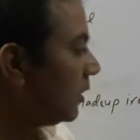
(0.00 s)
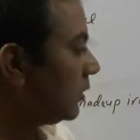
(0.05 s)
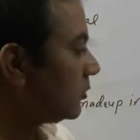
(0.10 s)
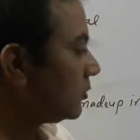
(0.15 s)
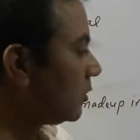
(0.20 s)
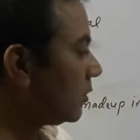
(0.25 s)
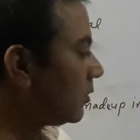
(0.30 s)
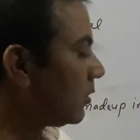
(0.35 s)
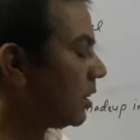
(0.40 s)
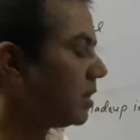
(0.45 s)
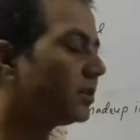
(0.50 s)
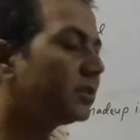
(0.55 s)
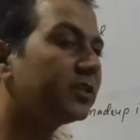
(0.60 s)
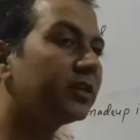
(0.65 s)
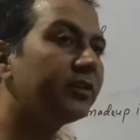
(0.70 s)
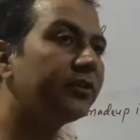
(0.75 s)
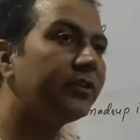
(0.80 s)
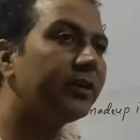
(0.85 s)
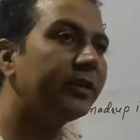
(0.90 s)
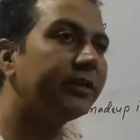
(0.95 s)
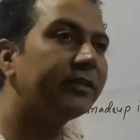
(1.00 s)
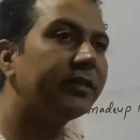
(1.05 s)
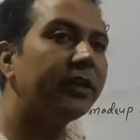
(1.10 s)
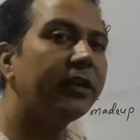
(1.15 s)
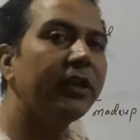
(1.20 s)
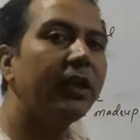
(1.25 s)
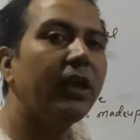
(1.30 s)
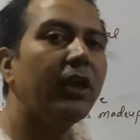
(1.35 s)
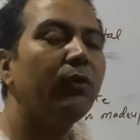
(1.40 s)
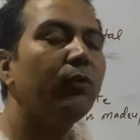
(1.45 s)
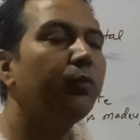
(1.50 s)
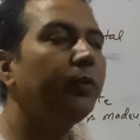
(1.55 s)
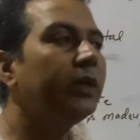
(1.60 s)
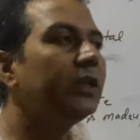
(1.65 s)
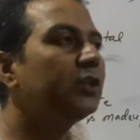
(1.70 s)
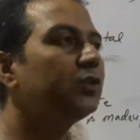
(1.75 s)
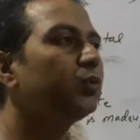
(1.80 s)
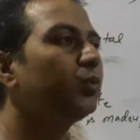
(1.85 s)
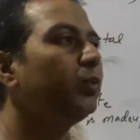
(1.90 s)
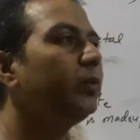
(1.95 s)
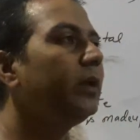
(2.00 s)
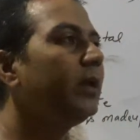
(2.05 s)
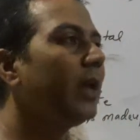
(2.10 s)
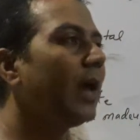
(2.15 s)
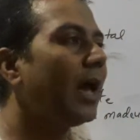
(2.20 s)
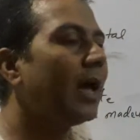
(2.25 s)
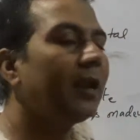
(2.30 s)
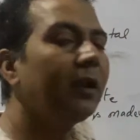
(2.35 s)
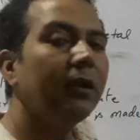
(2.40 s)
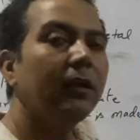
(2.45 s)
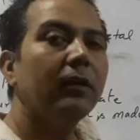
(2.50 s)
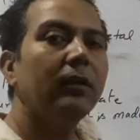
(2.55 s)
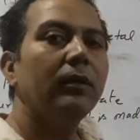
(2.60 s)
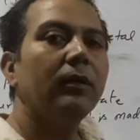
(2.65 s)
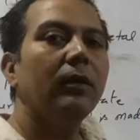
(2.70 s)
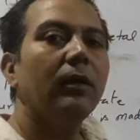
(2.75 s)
So concentration in which we are